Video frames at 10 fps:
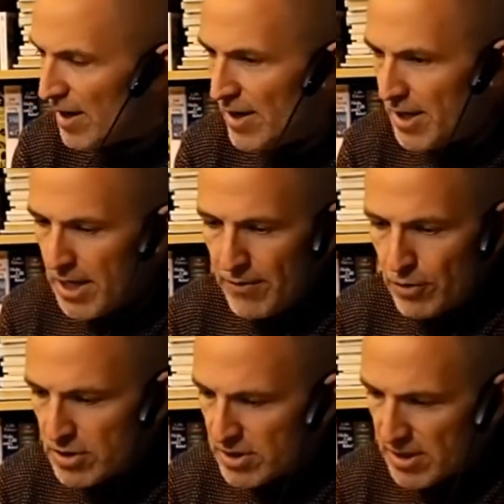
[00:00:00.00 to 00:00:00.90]
He
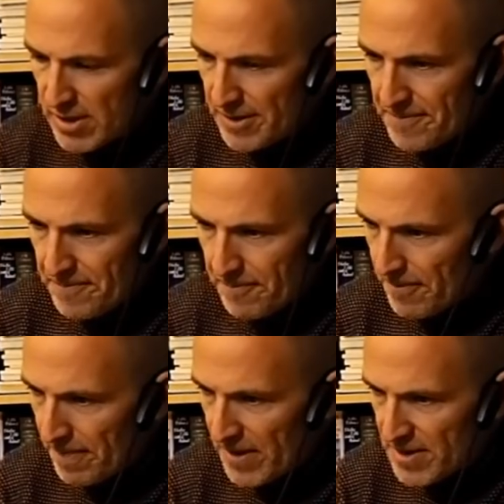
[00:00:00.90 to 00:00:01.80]
would
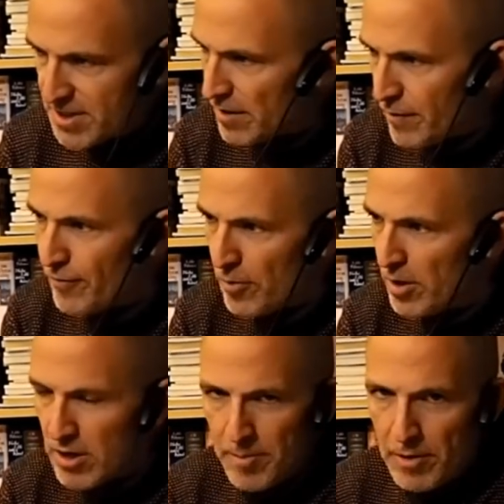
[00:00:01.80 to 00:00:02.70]
suffer from a
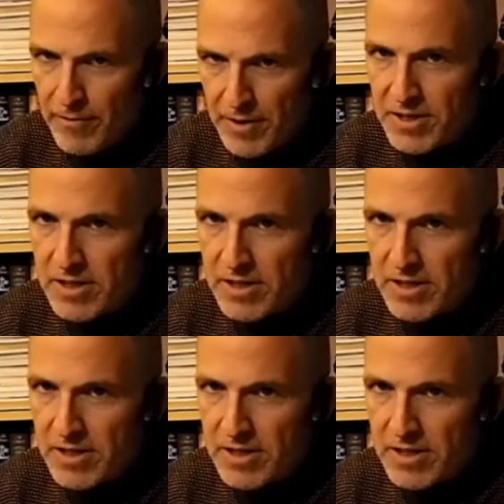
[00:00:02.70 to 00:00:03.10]
couple of other